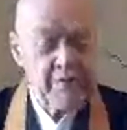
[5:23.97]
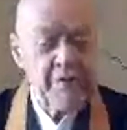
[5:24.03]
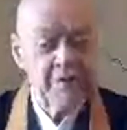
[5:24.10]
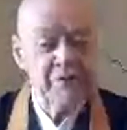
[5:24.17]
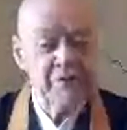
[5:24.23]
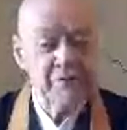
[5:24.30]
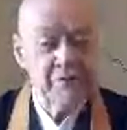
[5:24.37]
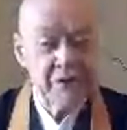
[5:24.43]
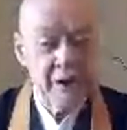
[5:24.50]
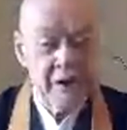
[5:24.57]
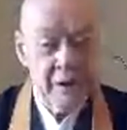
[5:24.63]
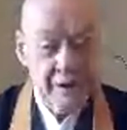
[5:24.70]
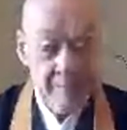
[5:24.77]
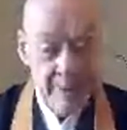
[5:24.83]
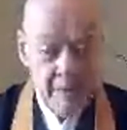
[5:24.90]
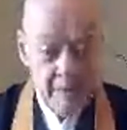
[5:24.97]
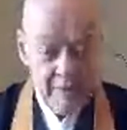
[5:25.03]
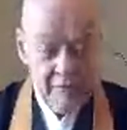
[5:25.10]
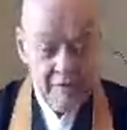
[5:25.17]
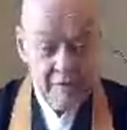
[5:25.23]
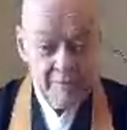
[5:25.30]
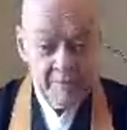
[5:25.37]
that is very
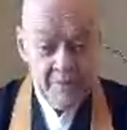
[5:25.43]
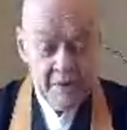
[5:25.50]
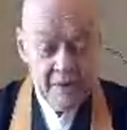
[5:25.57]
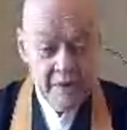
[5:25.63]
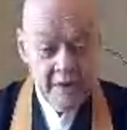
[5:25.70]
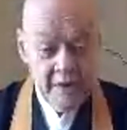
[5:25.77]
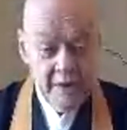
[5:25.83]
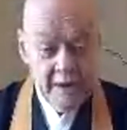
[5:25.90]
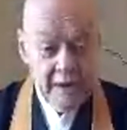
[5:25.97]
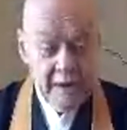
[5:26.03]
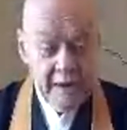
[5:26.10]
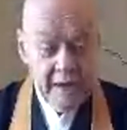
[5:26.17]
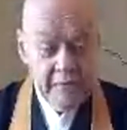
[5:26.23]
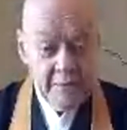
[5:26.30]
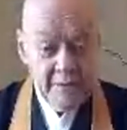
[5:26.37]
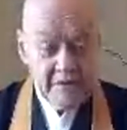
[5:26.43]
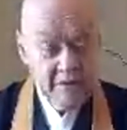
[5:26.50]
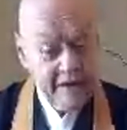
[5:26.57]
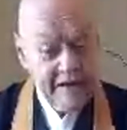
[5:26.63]
powerful, but yet